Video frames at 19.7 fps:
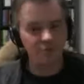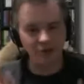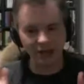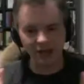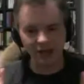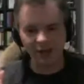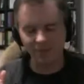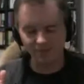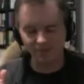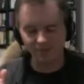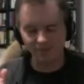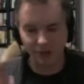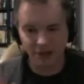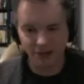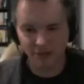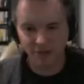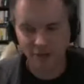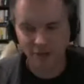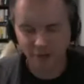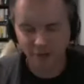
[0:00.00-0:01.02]

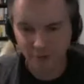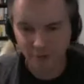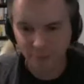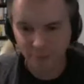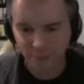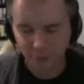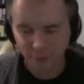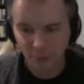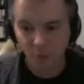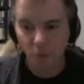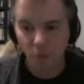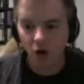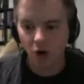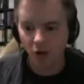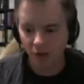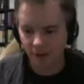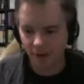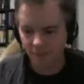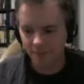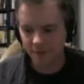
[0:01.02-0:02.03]
yourself up, putting a wall
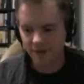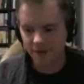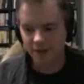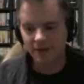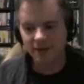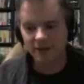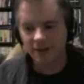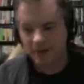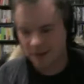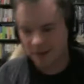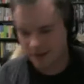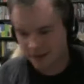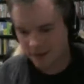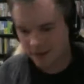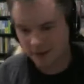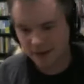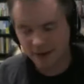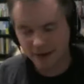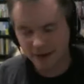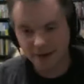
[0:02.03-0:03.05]
up,
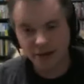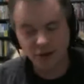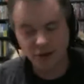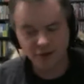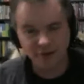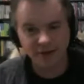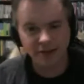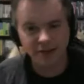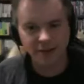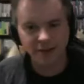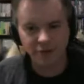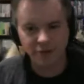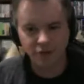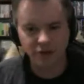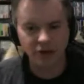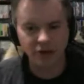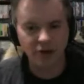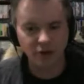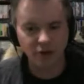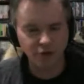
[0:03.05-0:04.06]
using
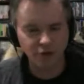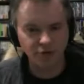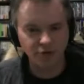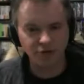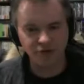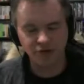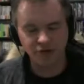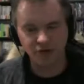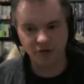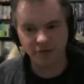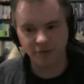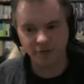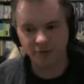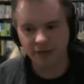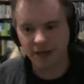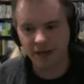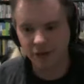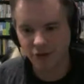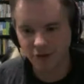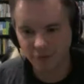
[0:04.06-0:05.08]
culture as a
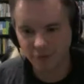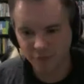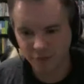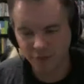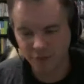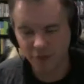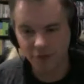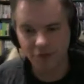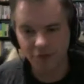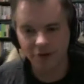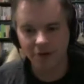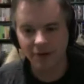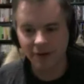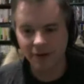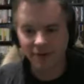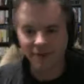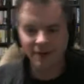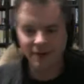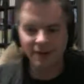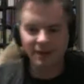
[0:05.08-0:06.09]
justification for
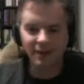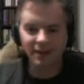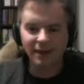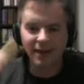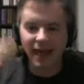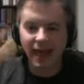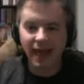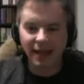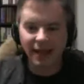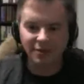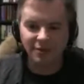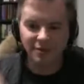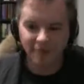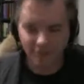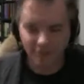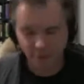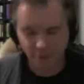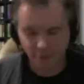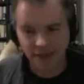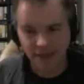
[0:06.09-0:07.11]
X, as
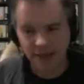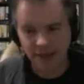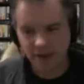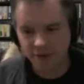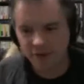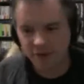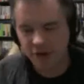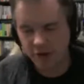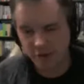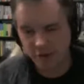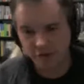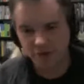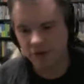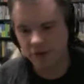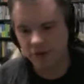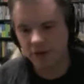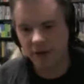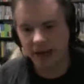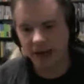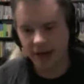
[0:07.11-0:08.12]
a big excuse to
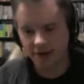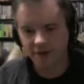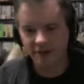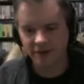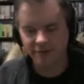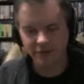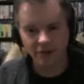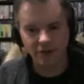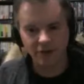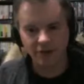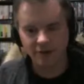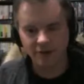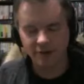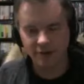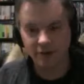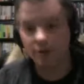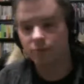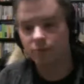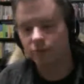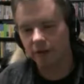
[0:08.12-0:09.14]
do X, even though it's a
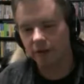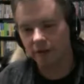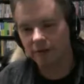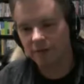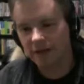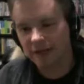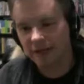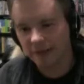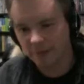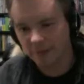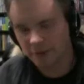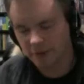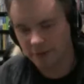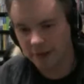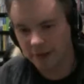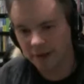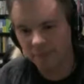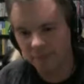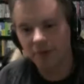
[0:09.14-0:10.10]
completely meaningless claim.